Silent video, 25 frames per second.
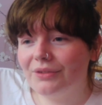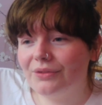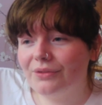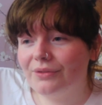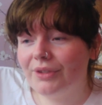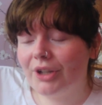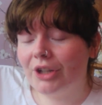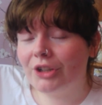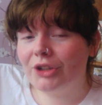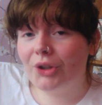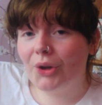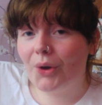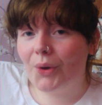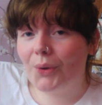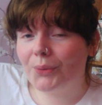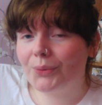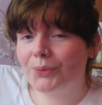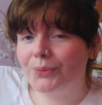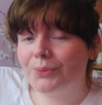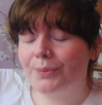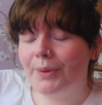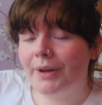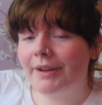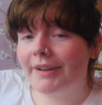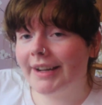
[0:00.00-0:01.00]

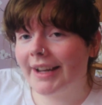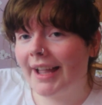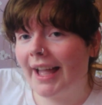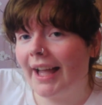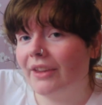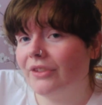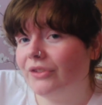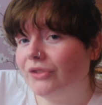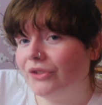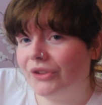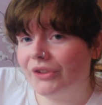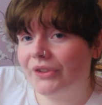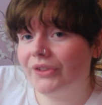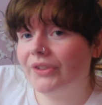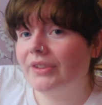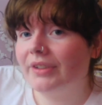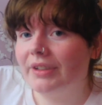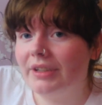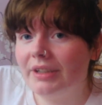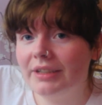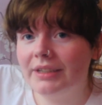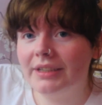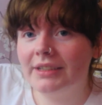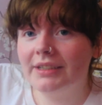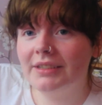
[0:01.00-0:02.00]
alone, where I can just
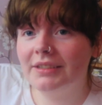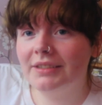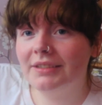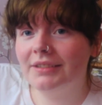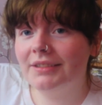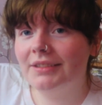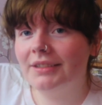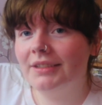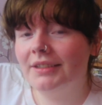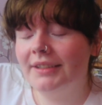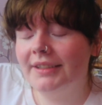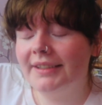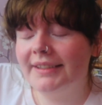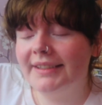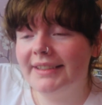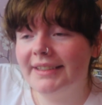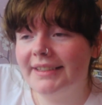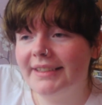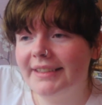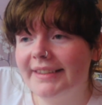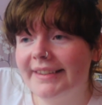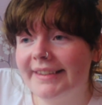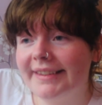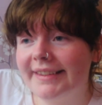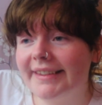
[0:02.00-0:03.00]

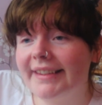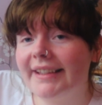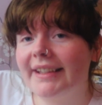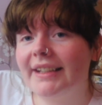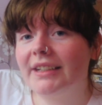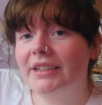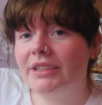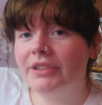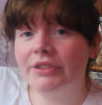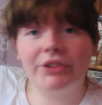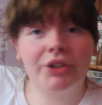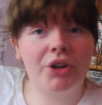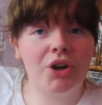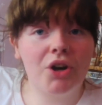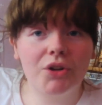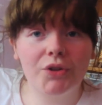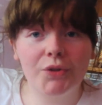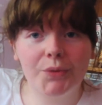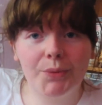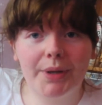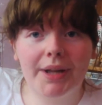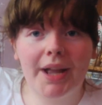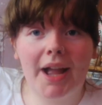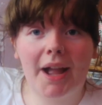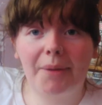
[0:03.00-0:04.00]
sit and talk
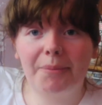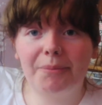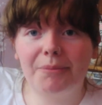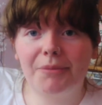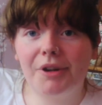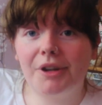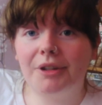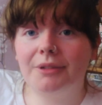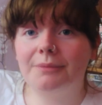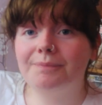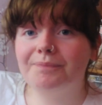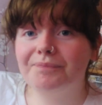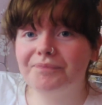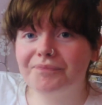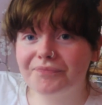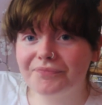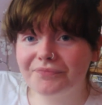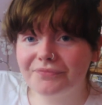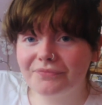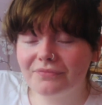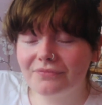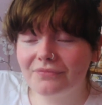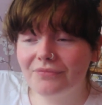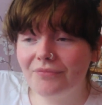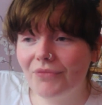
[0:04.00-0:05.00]
to a camera.
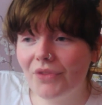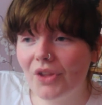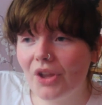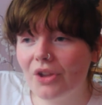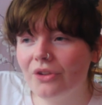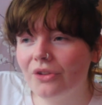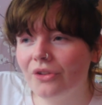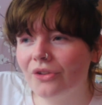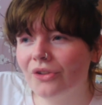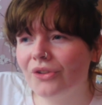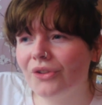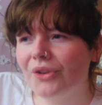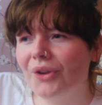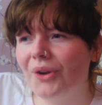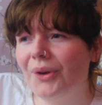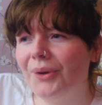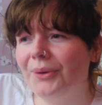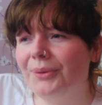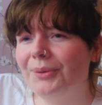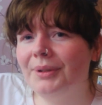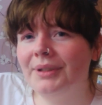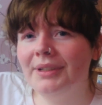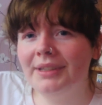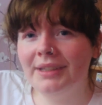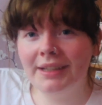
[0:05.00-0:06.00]

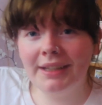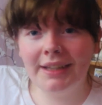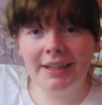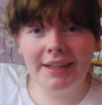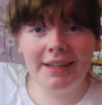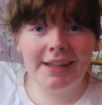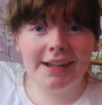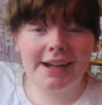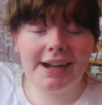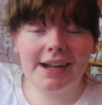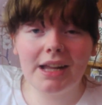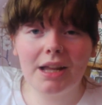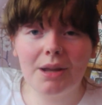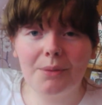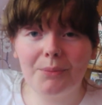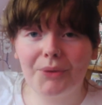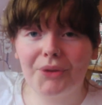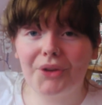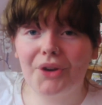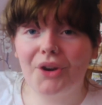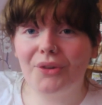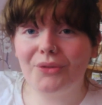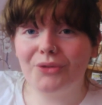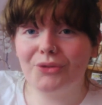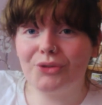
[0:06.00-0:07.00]
So I am
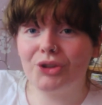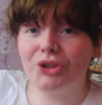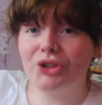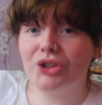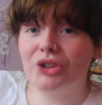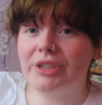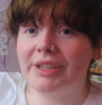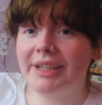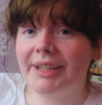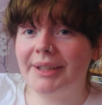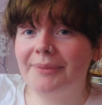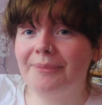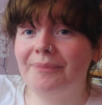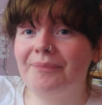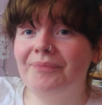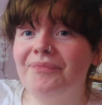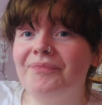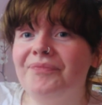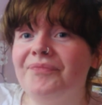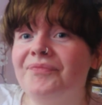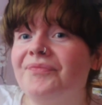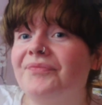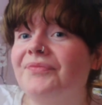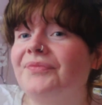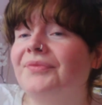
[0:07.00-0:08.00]
sort of rushing it.
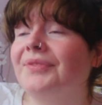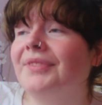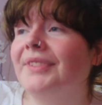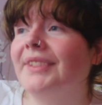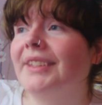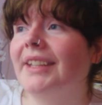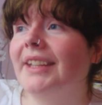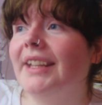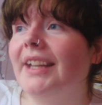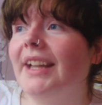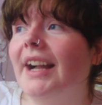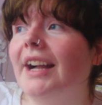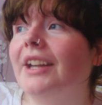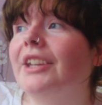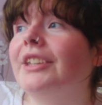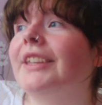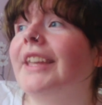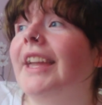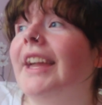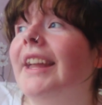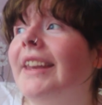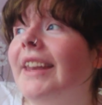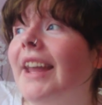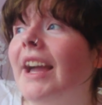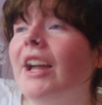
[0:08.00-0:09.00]

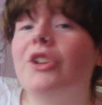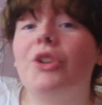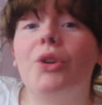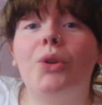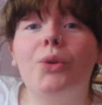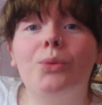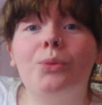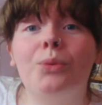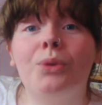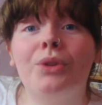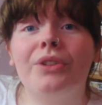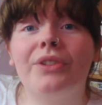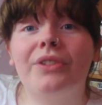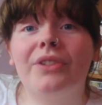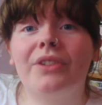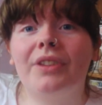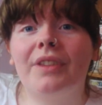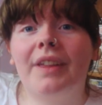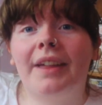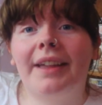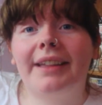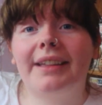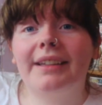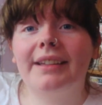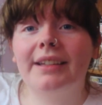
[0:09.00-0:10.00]
Again, I don't want to
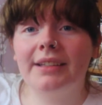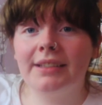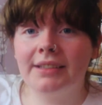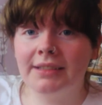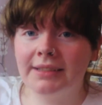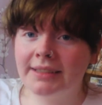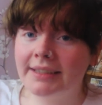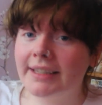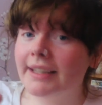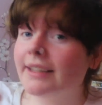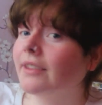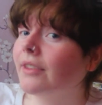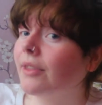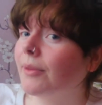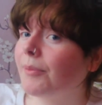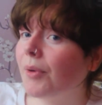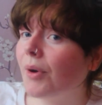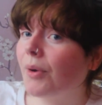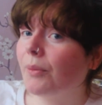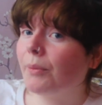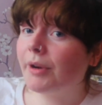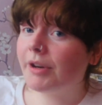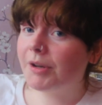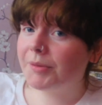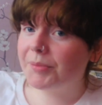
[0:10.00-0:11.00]
like get to the
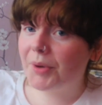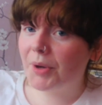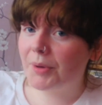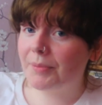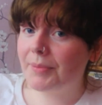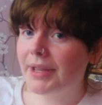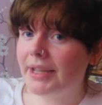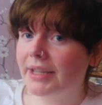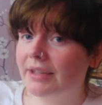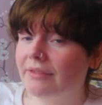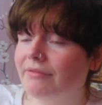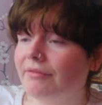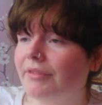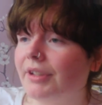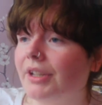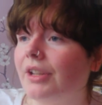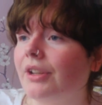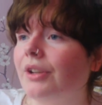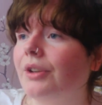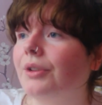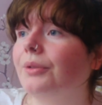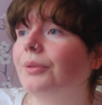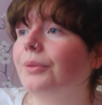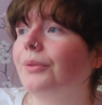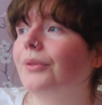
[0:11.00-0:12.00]
point where I'm not making
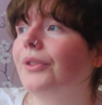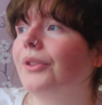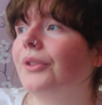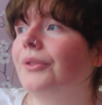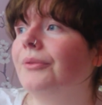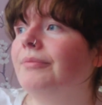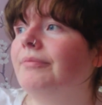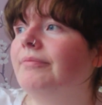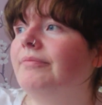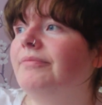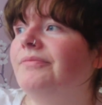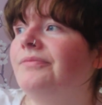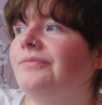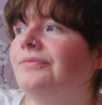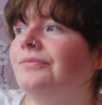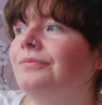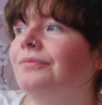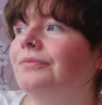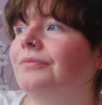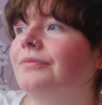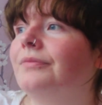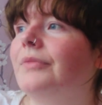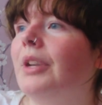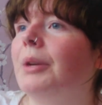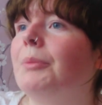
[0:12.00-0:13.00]
videos.
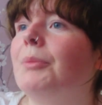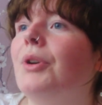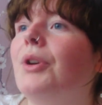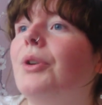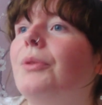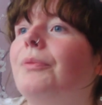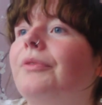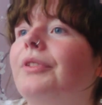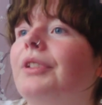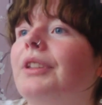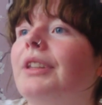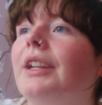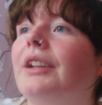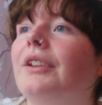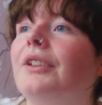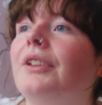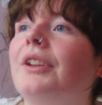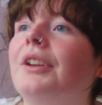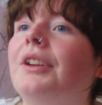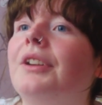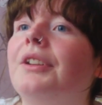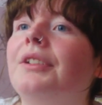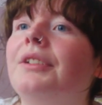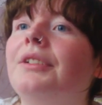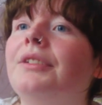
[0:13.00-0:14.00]
I'm hopefully gonna